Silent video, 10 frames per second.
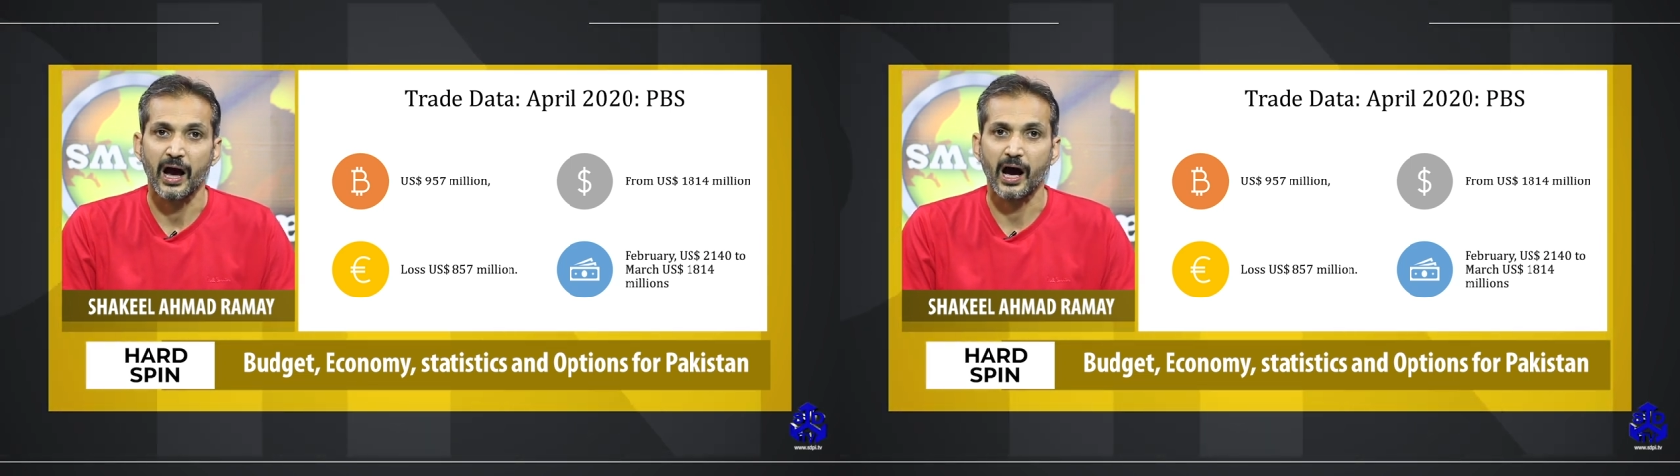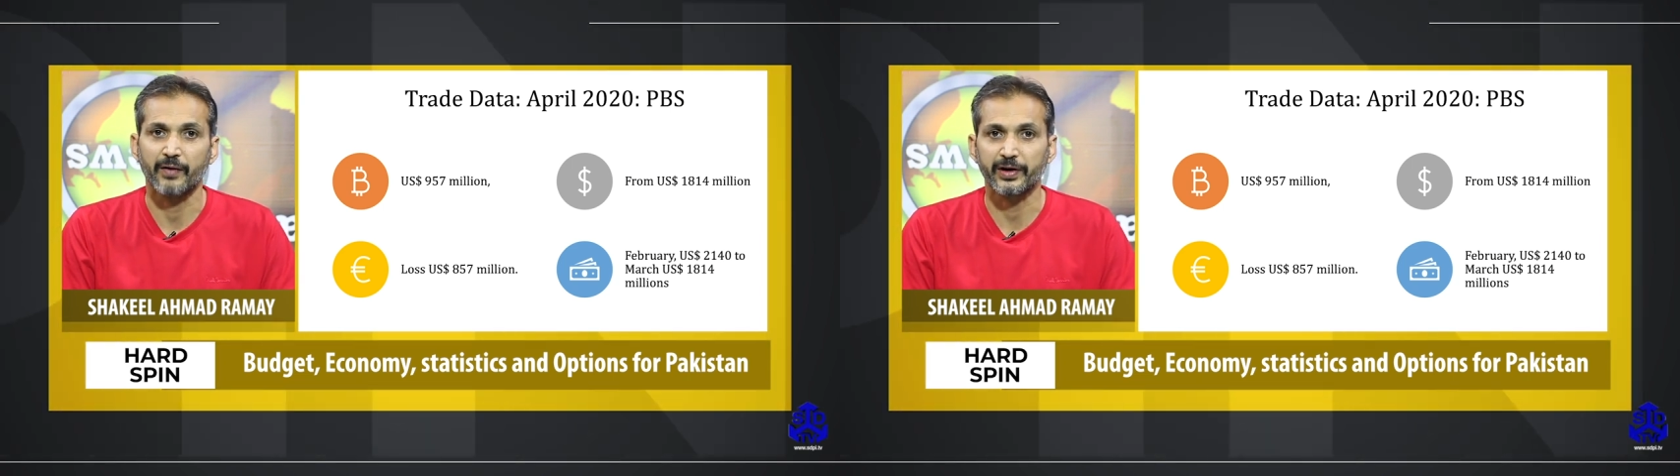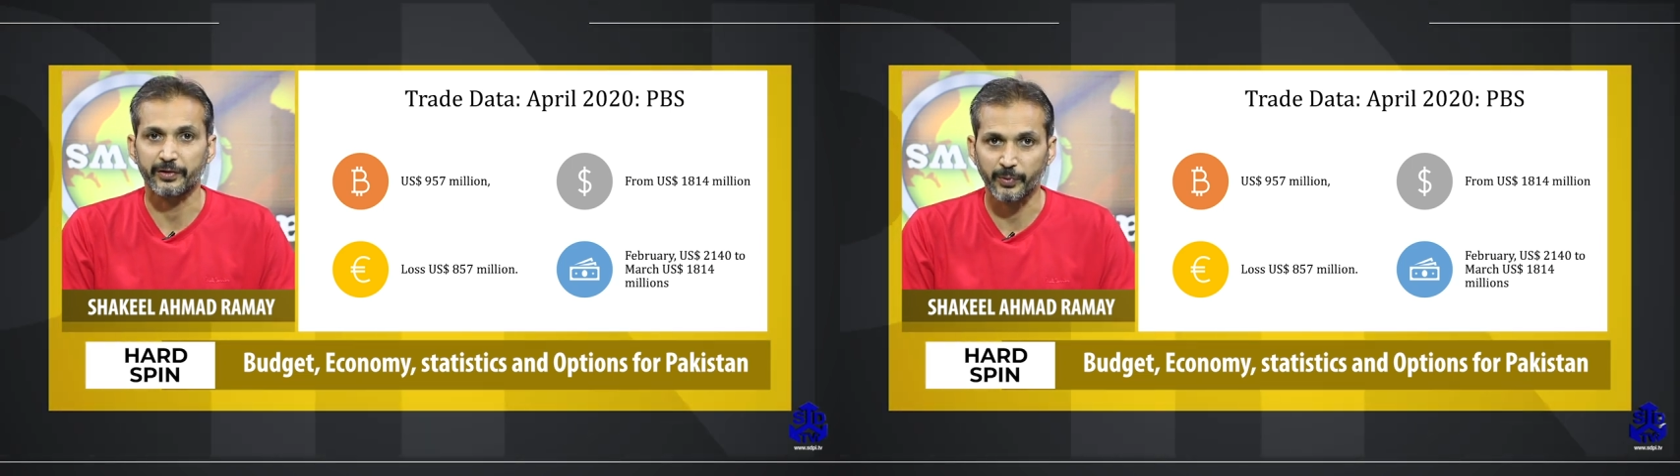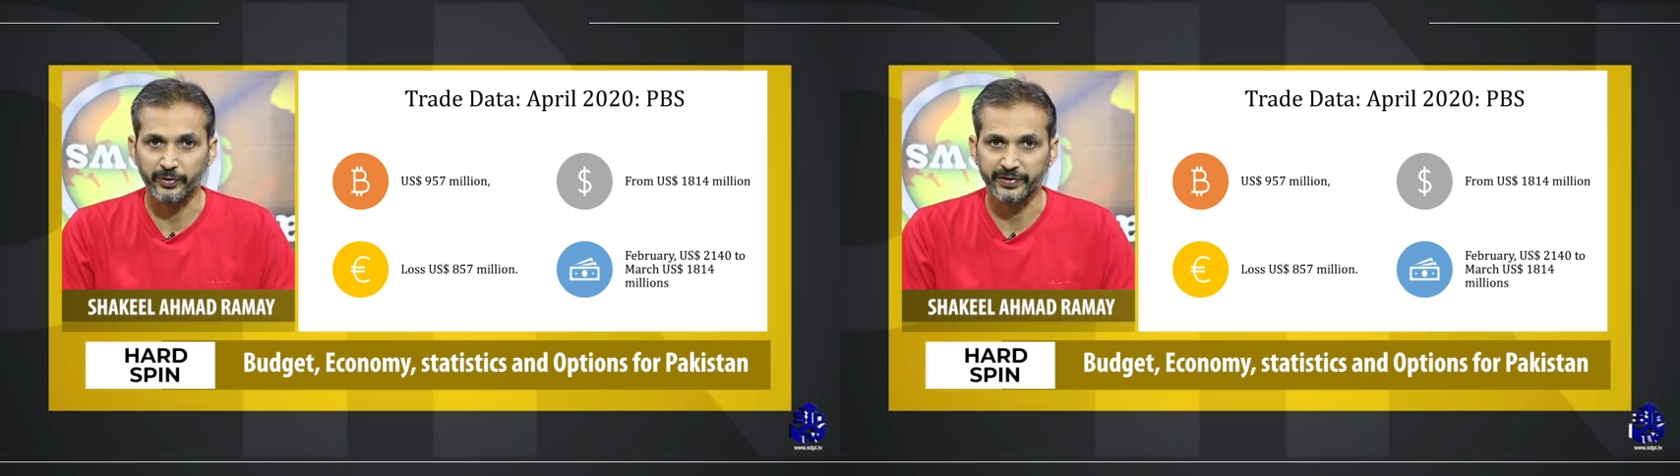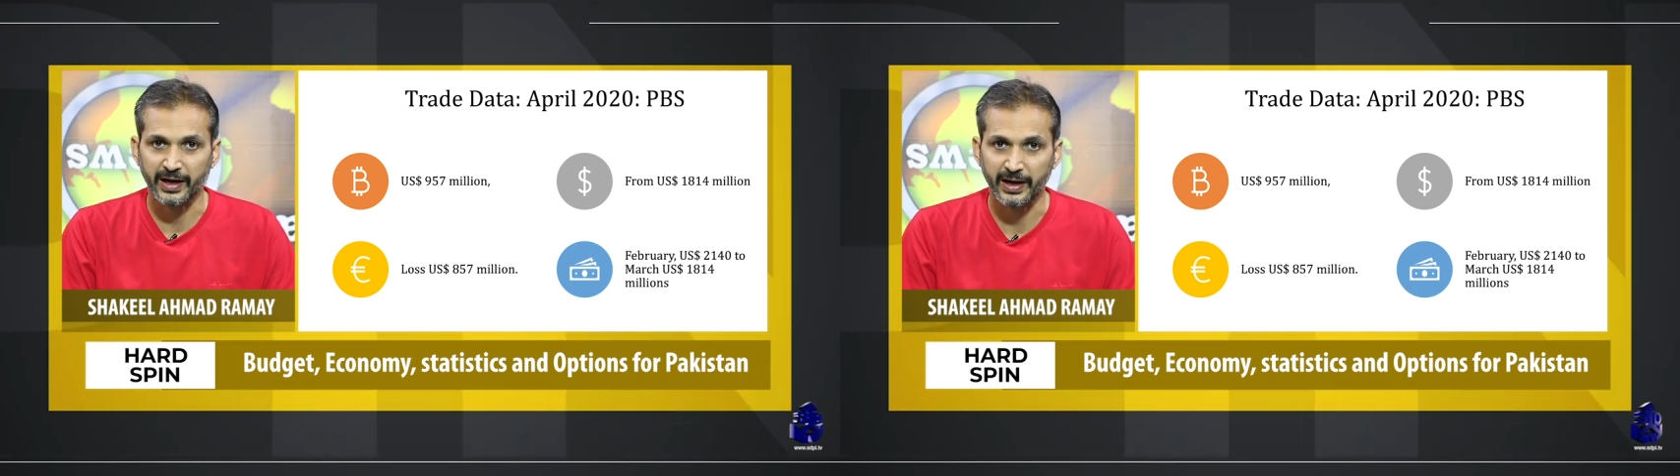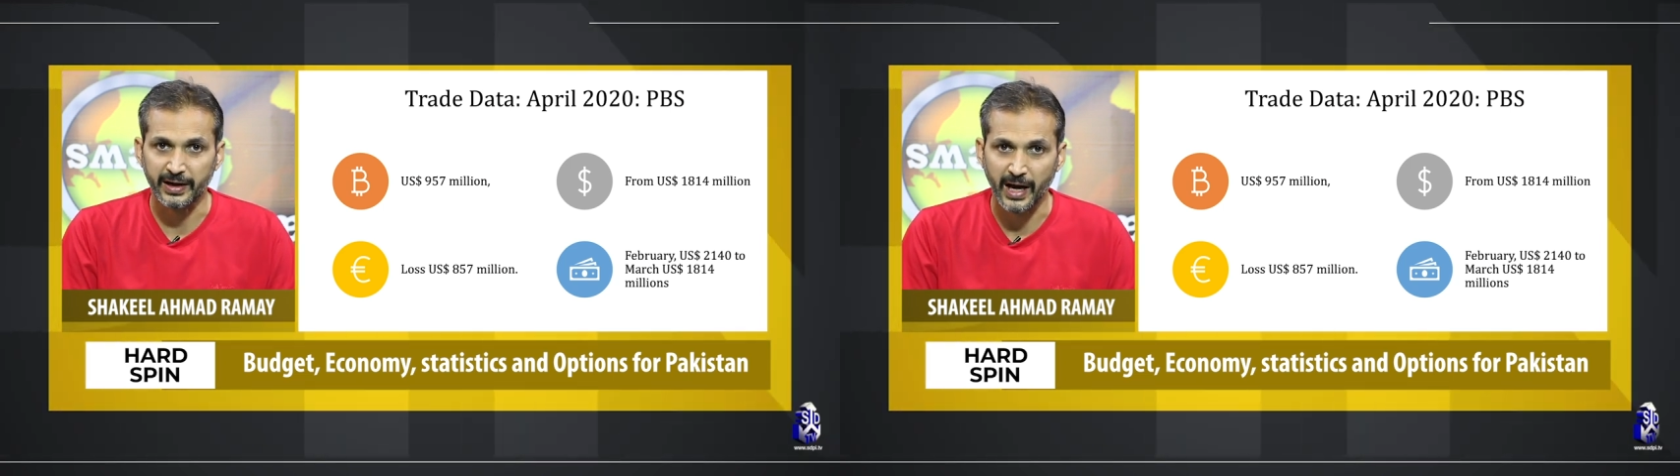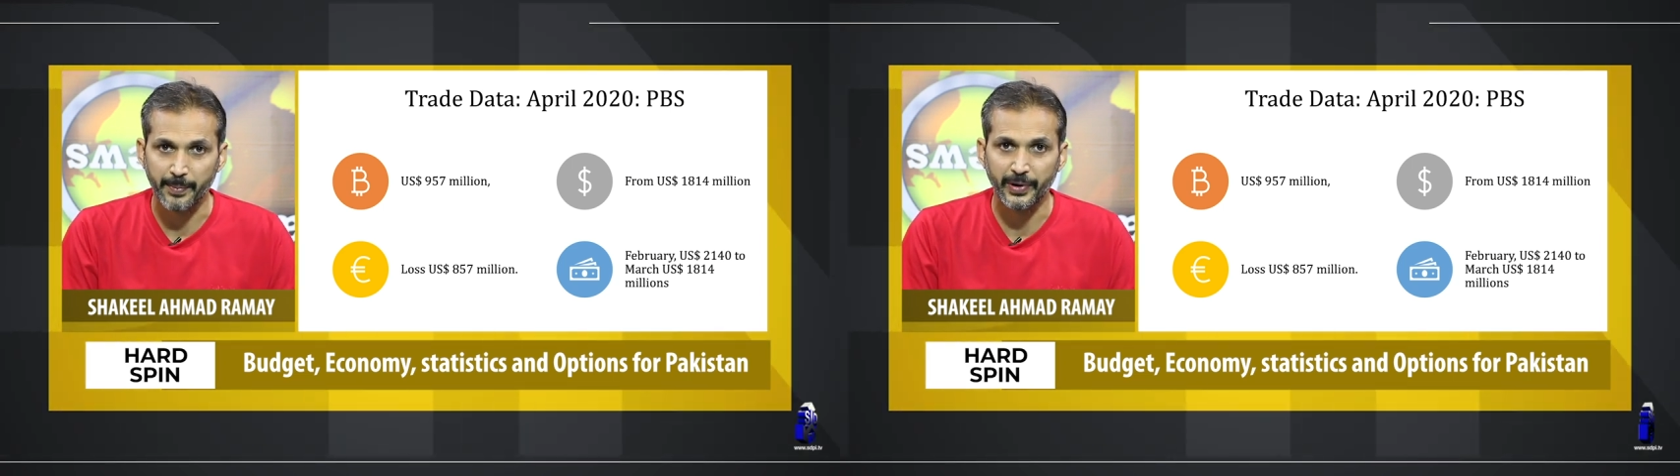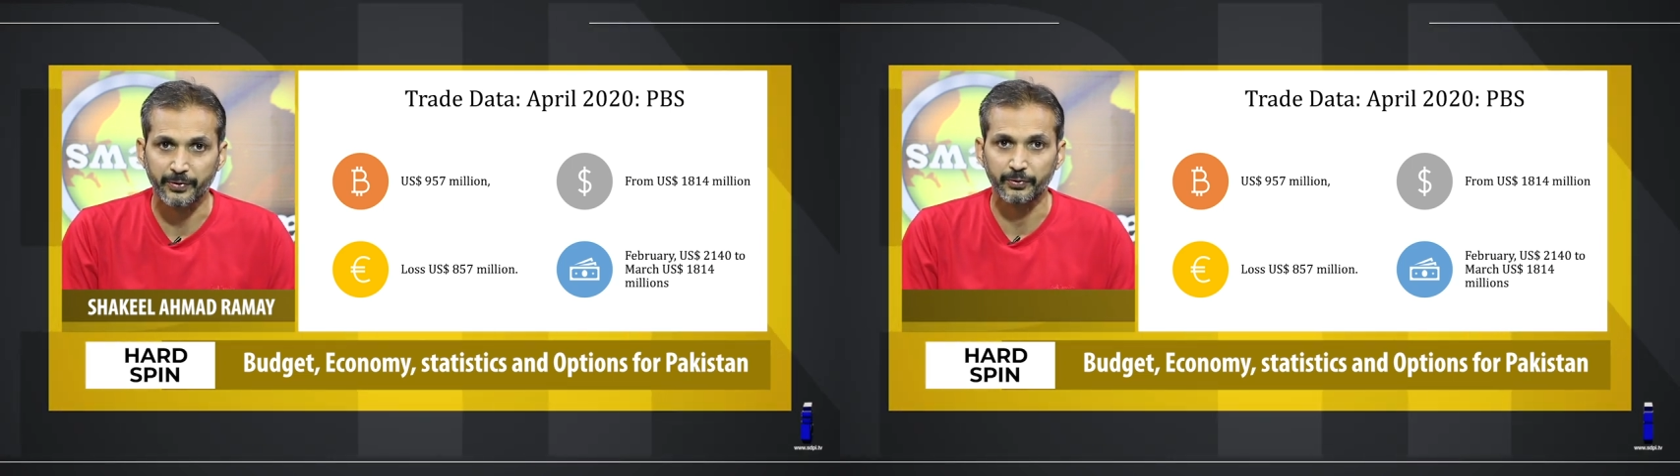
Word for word: our exports are in april